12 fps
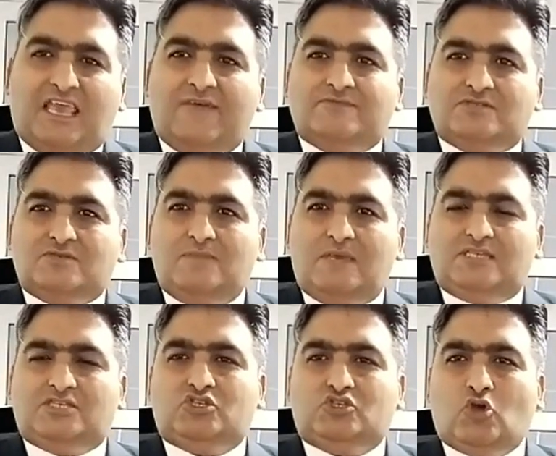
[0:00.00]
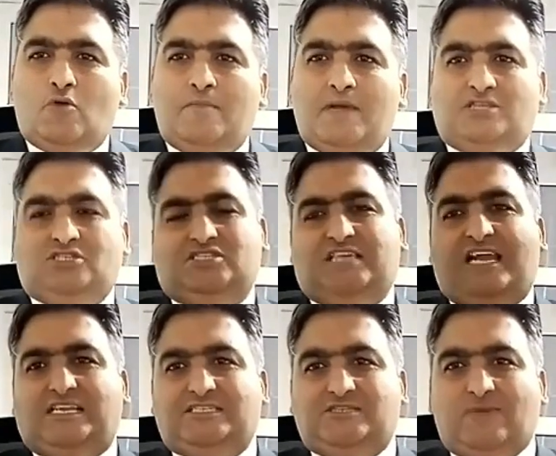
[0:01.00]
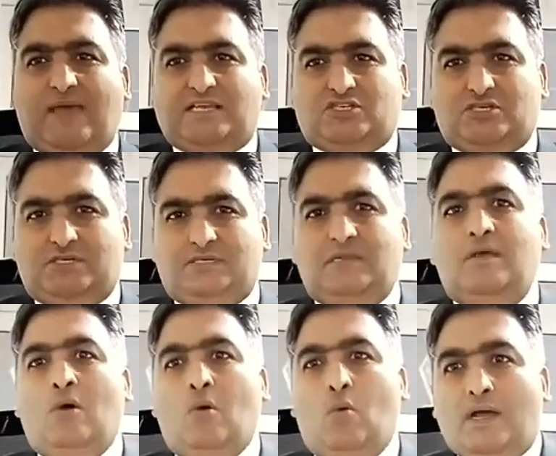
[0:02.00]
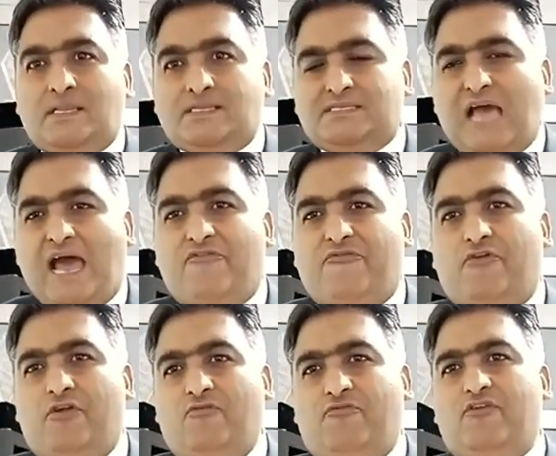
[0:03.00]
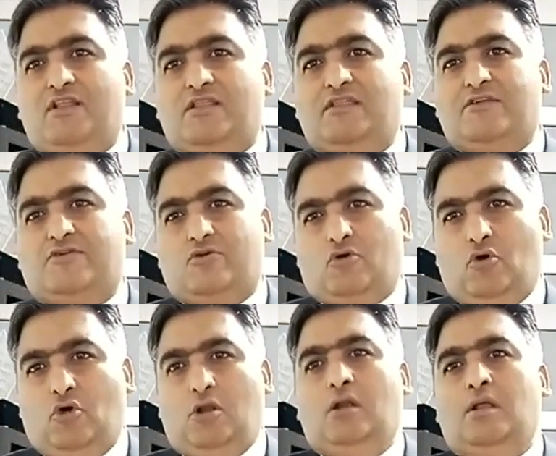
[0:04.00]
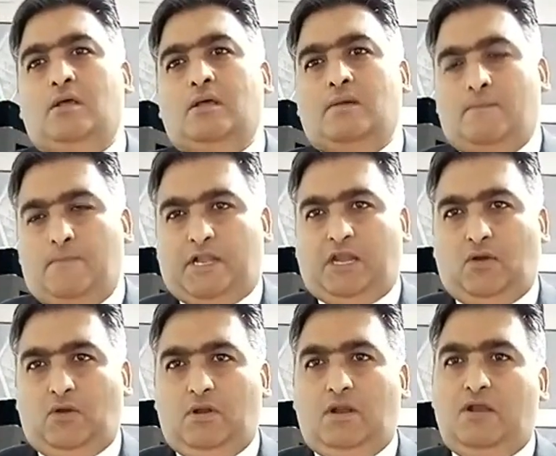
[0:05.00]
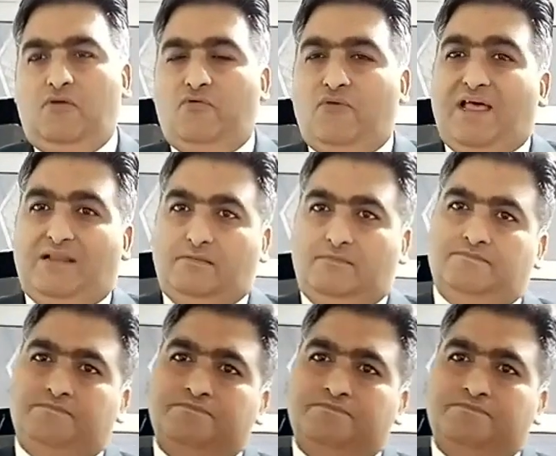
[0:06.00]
gives me so much satisfaction once I fulfill that role particularly well.